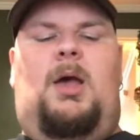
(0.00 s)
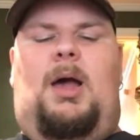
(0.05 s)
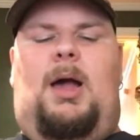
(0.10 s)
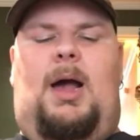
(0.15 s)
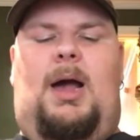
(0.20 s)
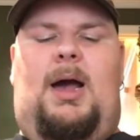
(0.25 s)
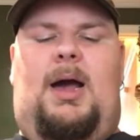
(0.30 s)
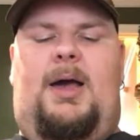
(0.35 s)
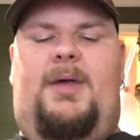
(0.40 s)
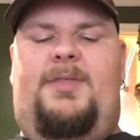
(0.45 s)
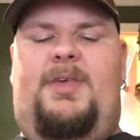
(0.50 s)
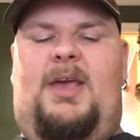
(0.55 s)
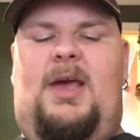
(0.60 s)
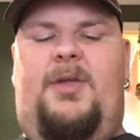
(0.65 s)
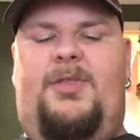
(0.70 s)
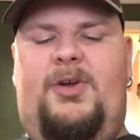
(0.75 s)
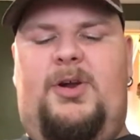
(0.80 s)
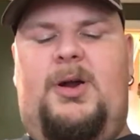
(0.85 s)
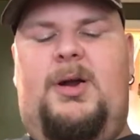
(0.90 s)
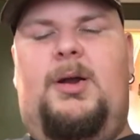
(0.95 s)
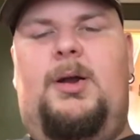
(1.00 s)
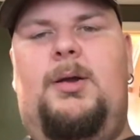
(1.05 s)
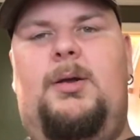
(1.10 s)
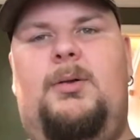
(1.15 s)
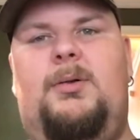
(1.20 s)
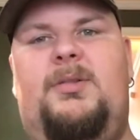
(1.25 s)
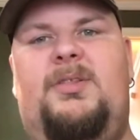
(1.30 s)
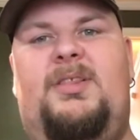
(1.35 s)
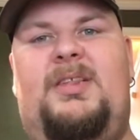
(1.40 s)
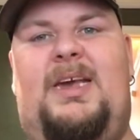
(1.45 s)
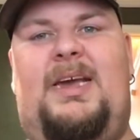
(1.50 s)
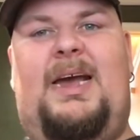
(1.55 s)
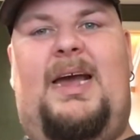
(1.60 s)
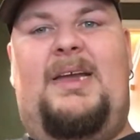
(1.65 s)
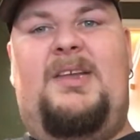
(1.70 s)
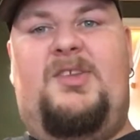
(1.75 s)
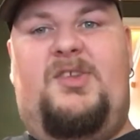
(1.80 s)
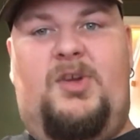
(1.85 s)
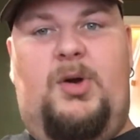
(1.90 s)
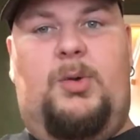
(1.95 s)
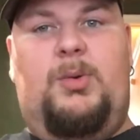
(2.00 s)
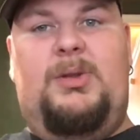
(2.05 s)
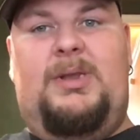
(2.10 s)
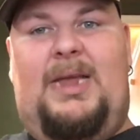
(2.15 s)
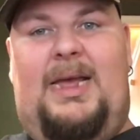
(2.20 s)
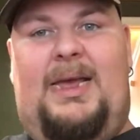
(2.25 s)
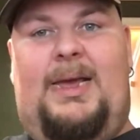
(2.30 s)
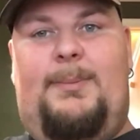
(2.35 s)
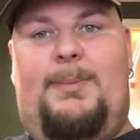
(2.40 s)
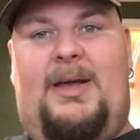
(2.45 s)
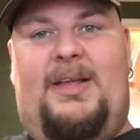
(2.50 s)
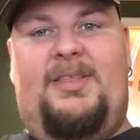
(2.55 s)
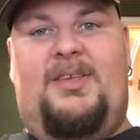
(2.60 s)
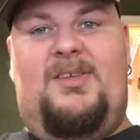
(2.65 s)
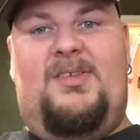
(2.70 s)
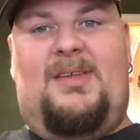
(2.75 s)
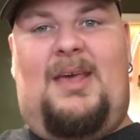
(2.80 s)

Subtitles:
The other thing I don't like about this